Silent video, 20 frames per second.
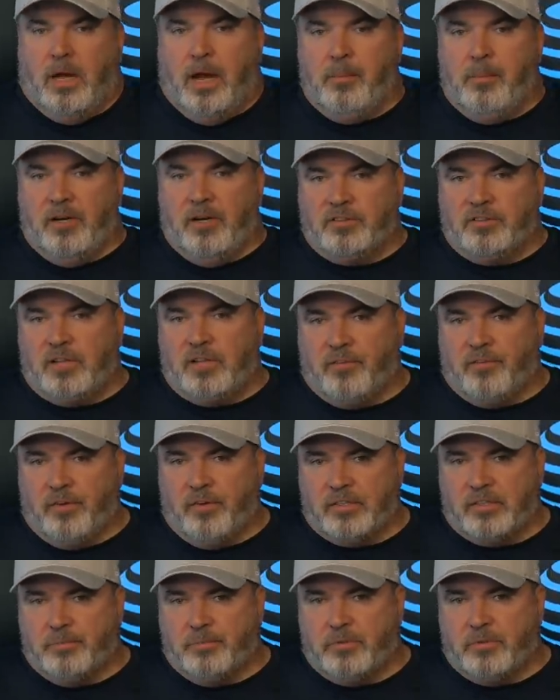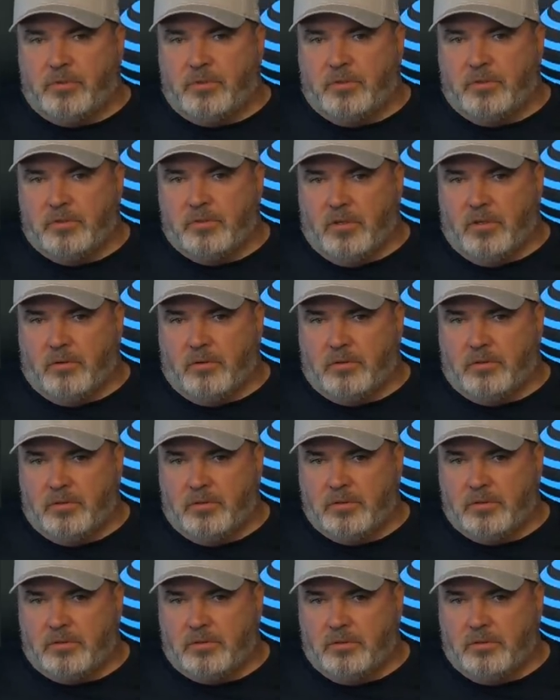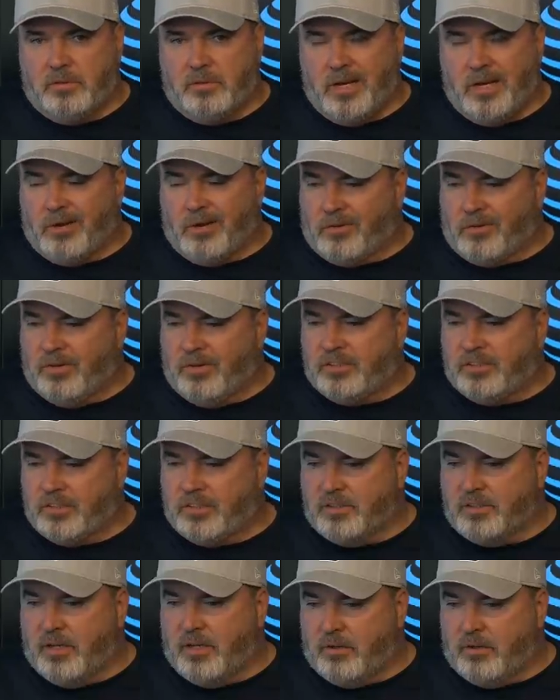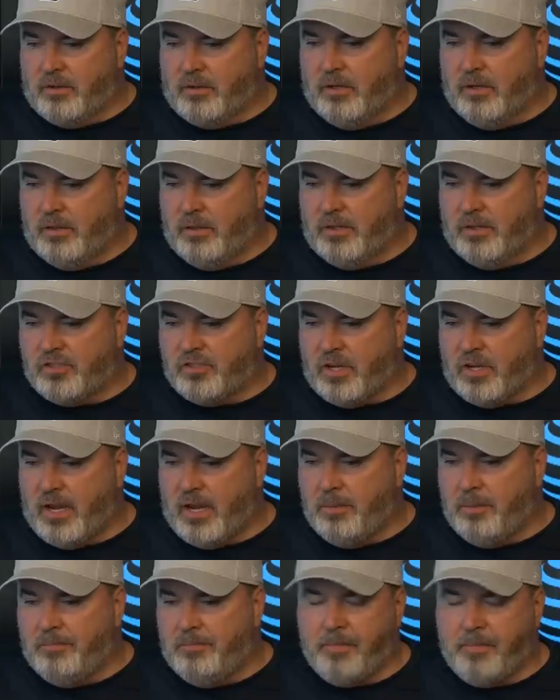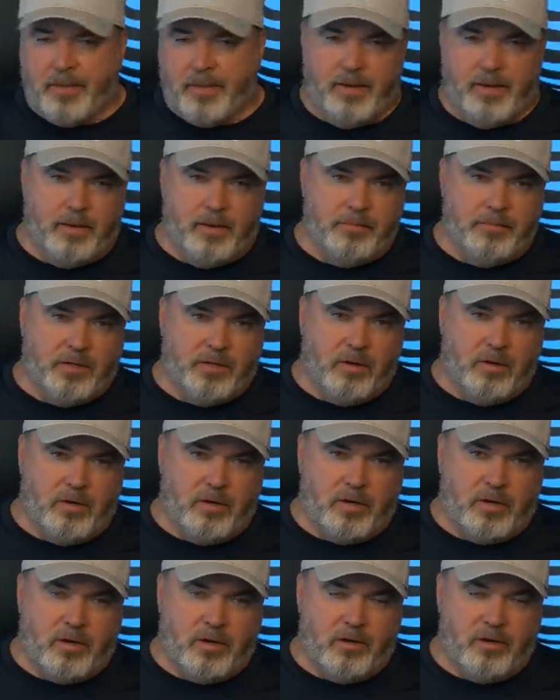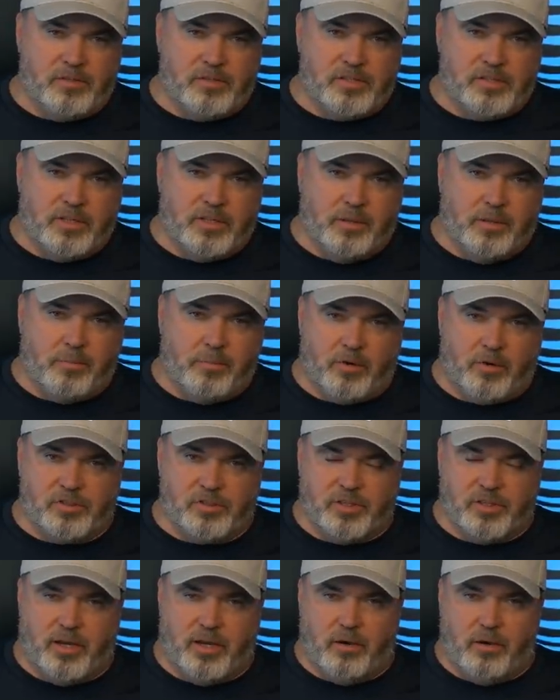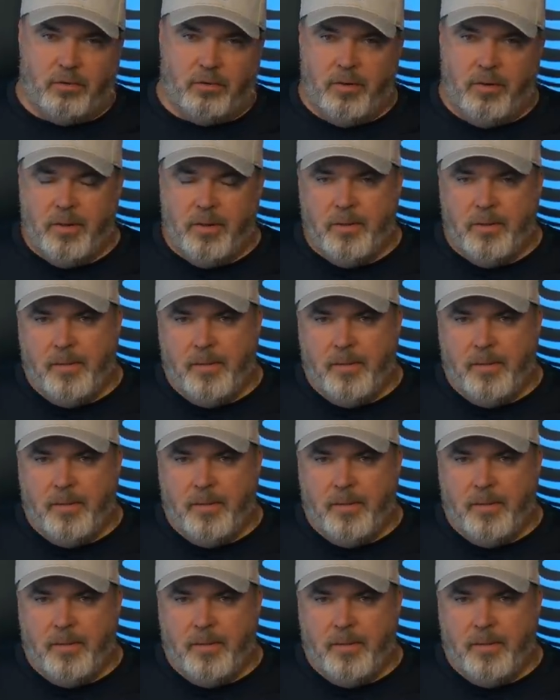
I mean, there's definitely some, you know, characteristics that are the same. Um, you know, obviously the personnel